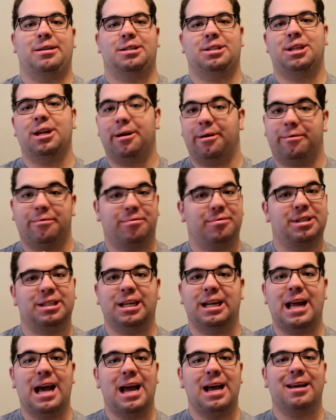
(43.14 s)
so
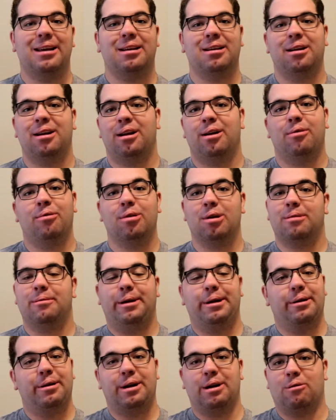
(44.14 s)
today we're
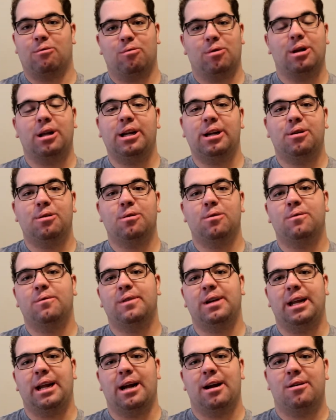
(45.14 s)
going to be doing a really cool
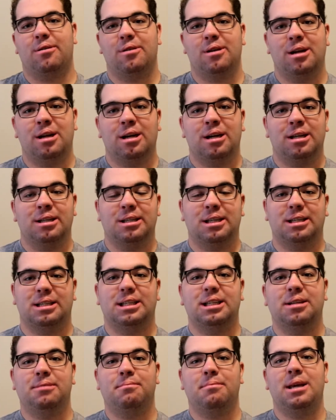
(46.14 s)
video. This
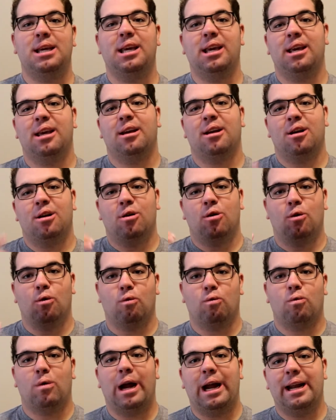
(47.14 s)
is me
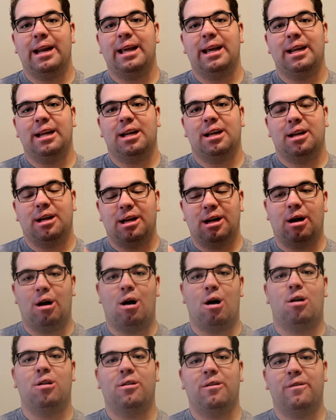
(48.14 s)
rating
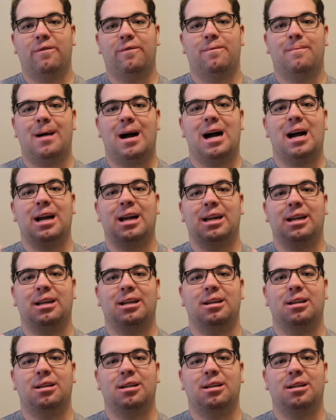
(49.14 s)
all of my,